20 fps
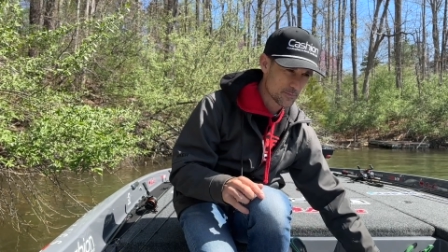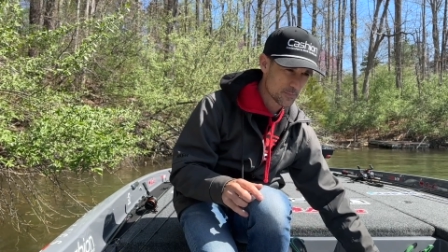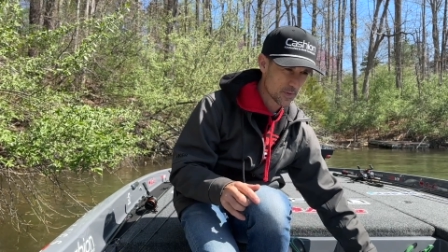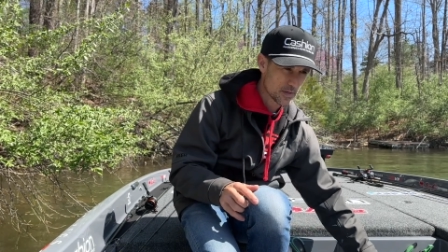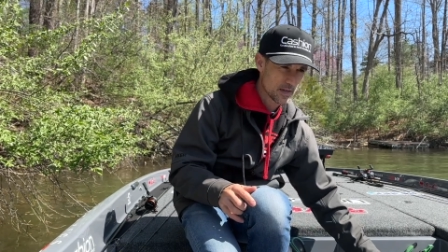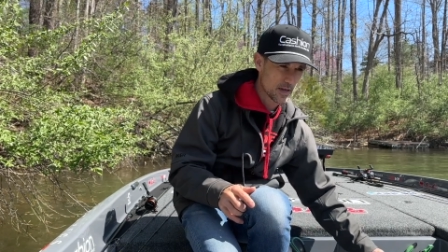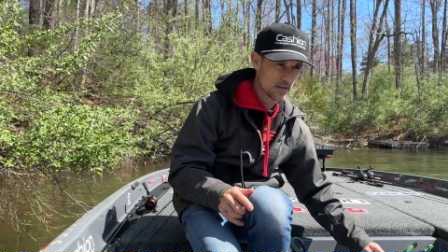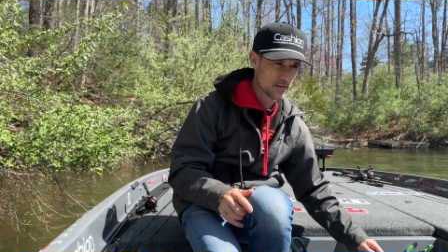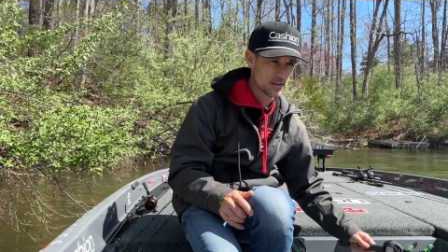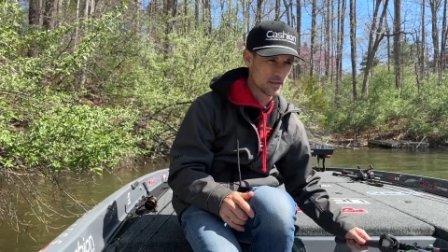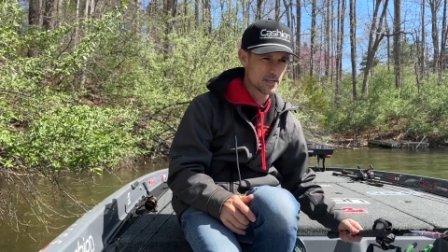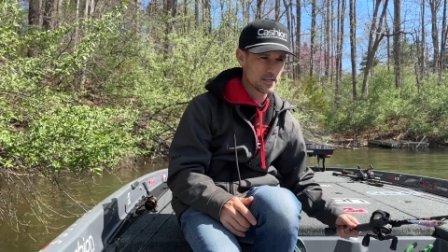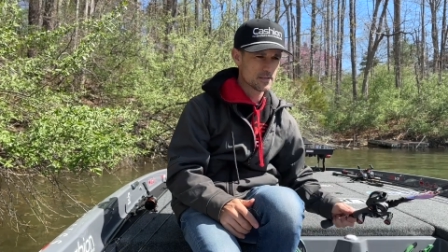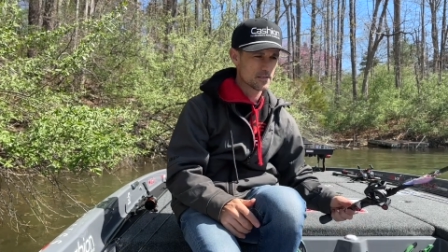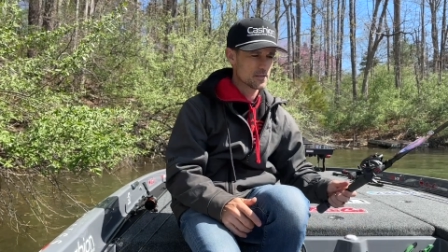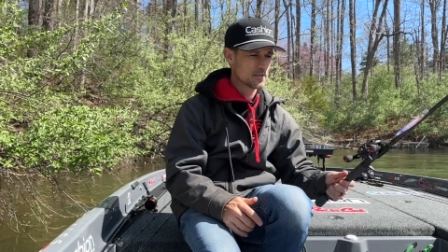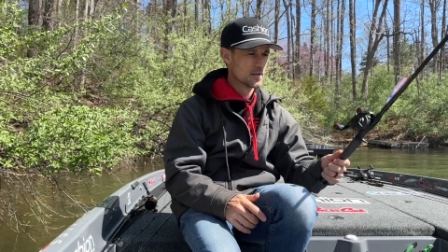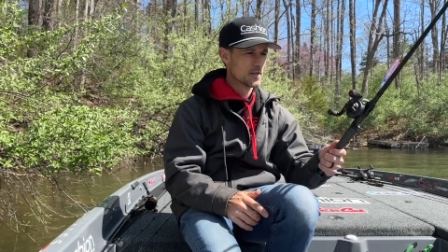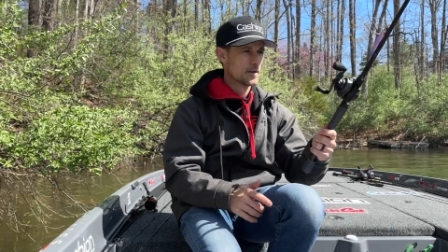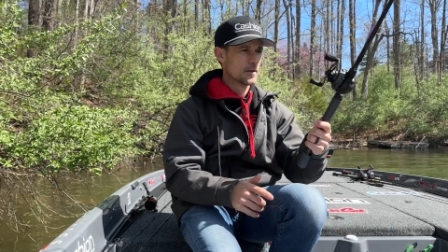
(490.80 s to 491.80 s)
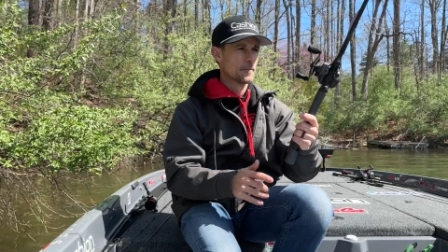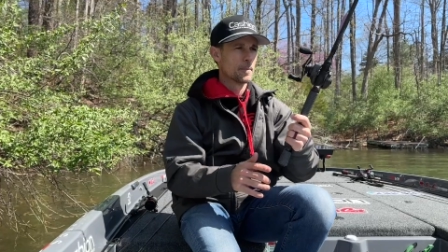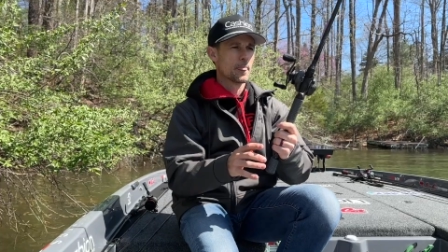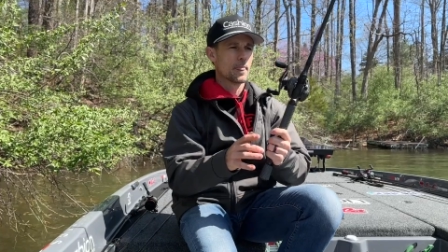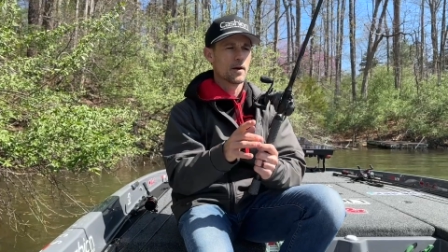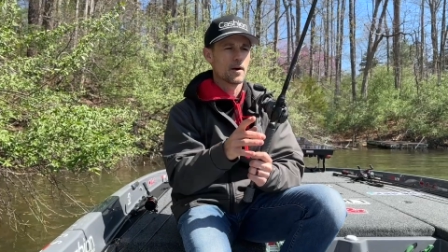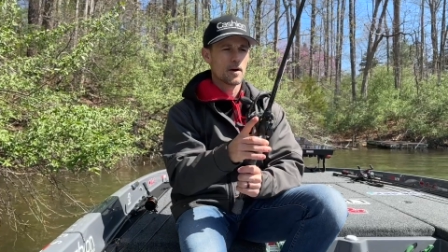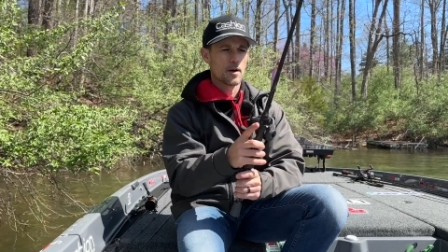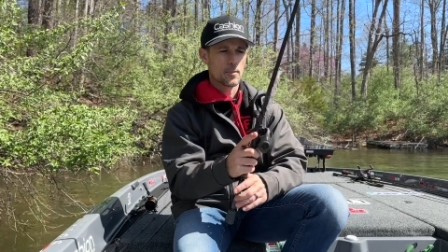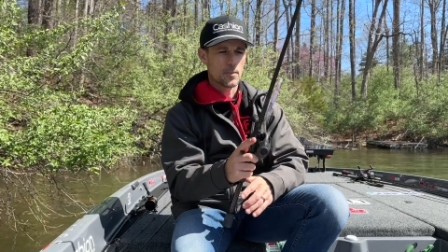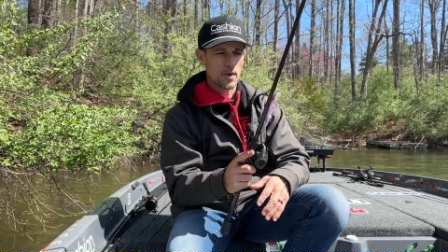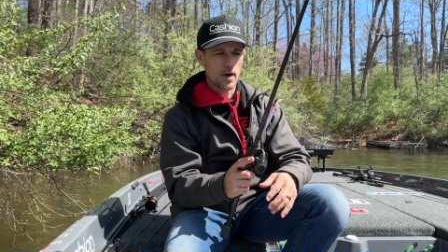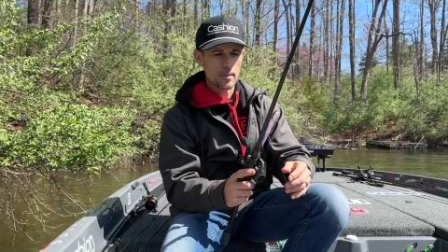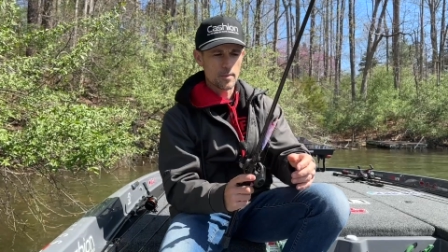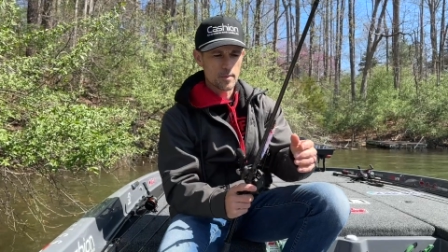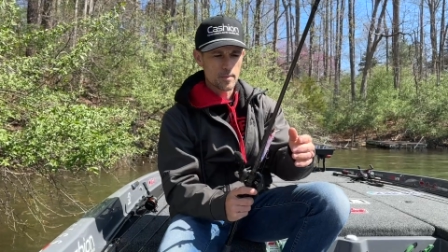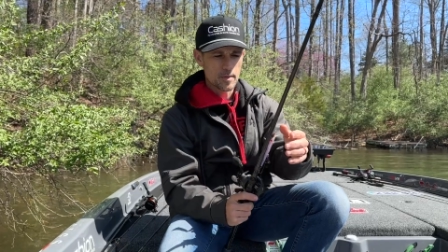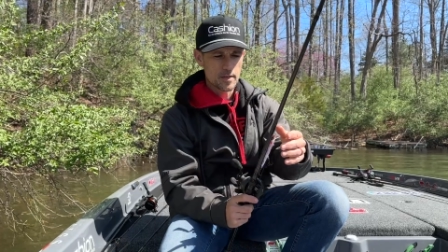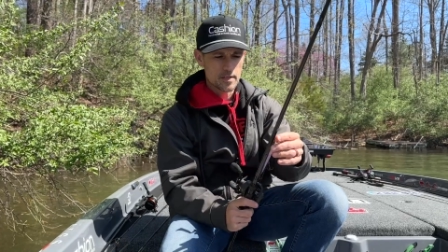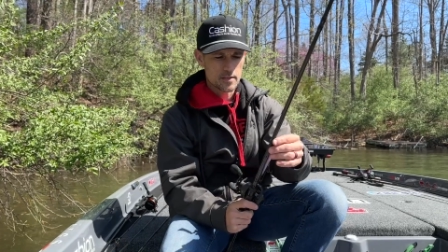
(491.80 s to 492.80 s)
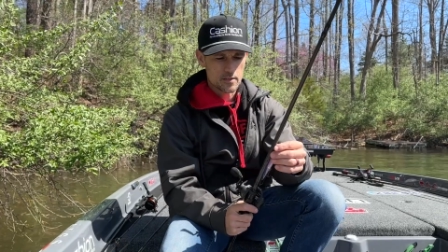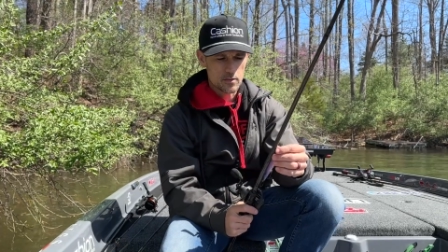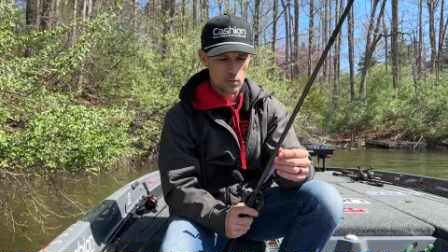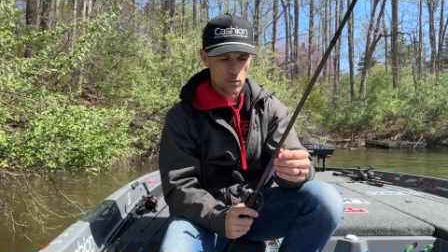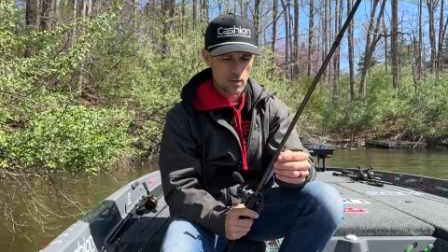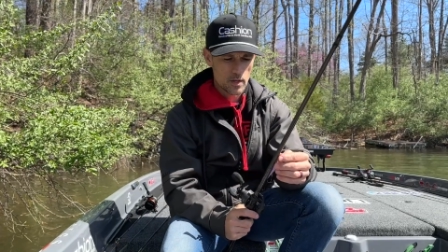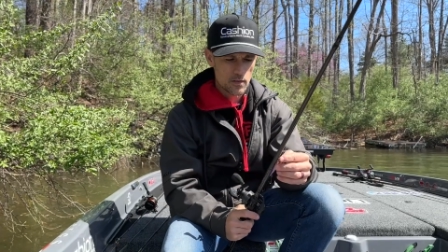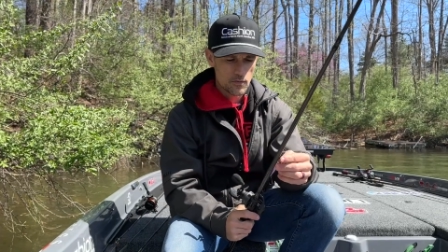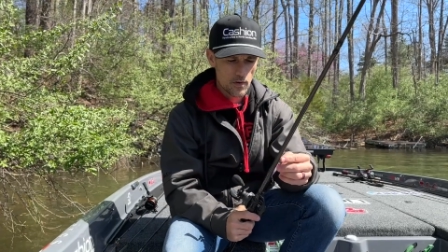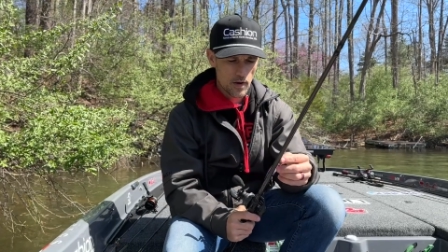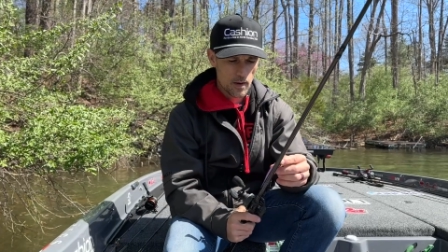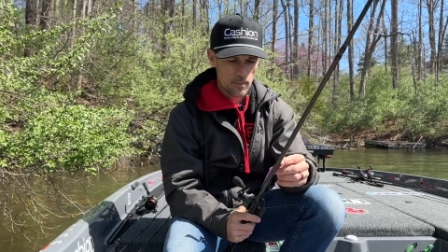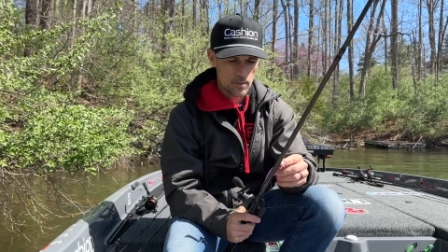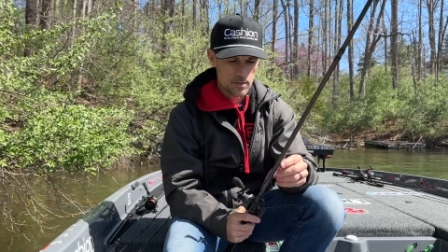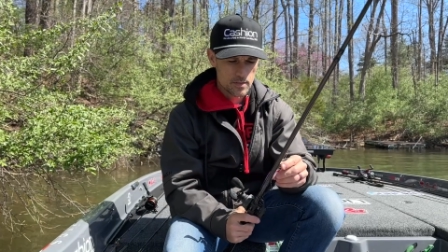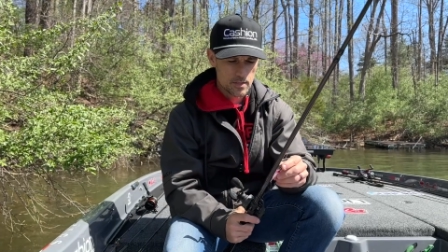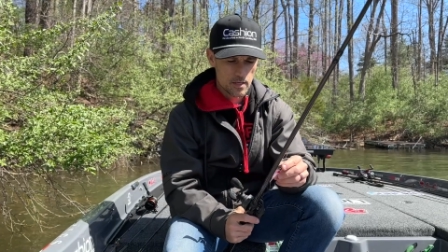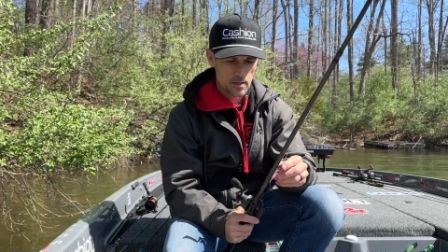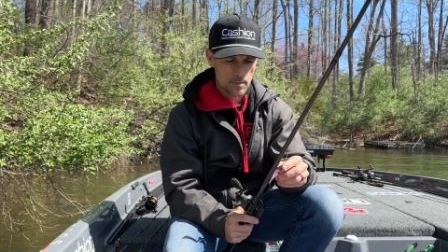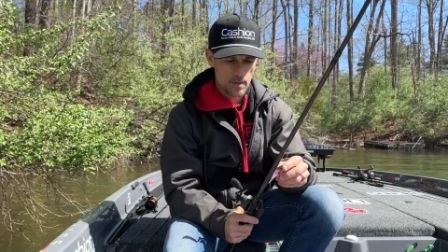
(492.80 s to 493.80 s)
but not least, probably 25% of